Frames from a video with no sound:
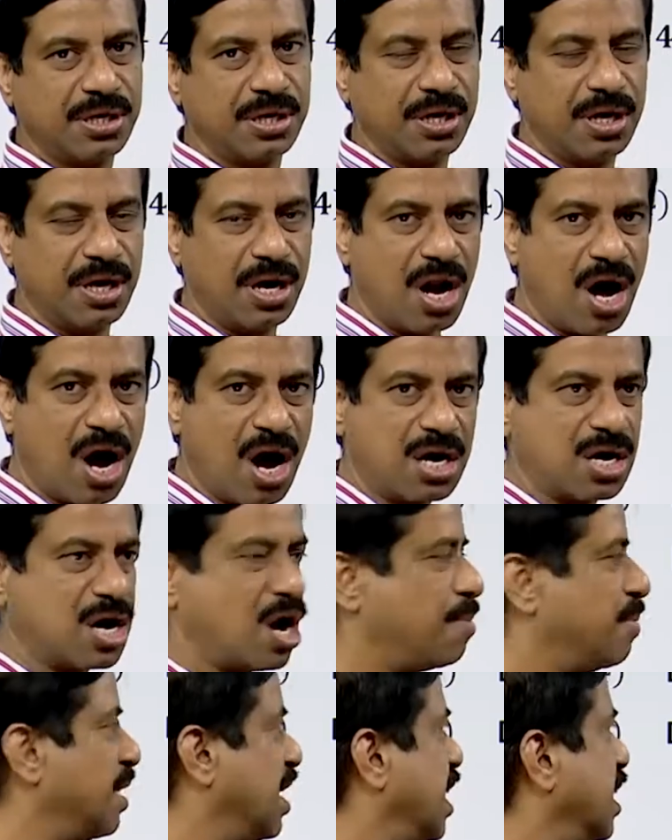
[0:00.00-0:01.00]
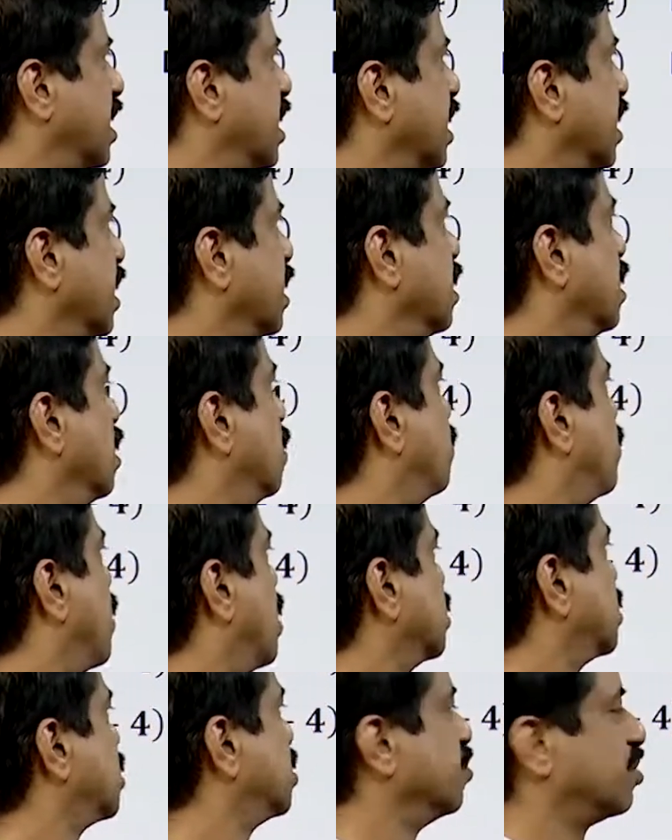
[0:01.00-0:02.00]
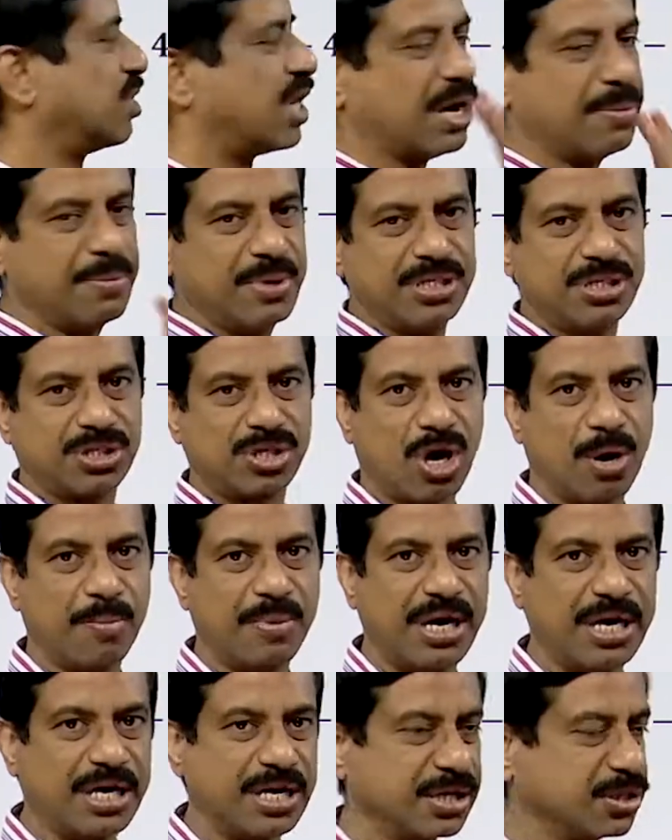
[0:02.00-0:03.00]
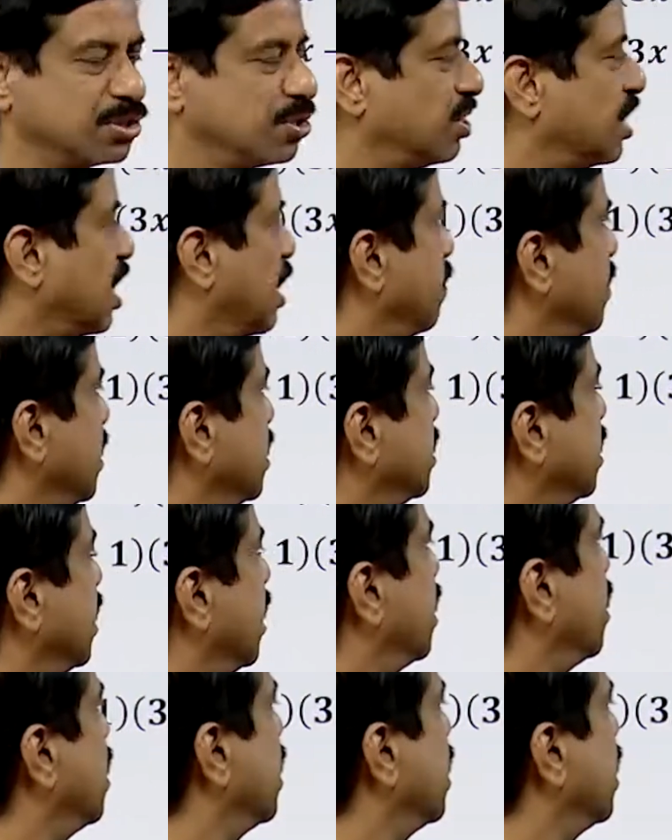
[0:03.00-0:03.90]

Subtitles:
not dominating, positive term is dominating. So that means here you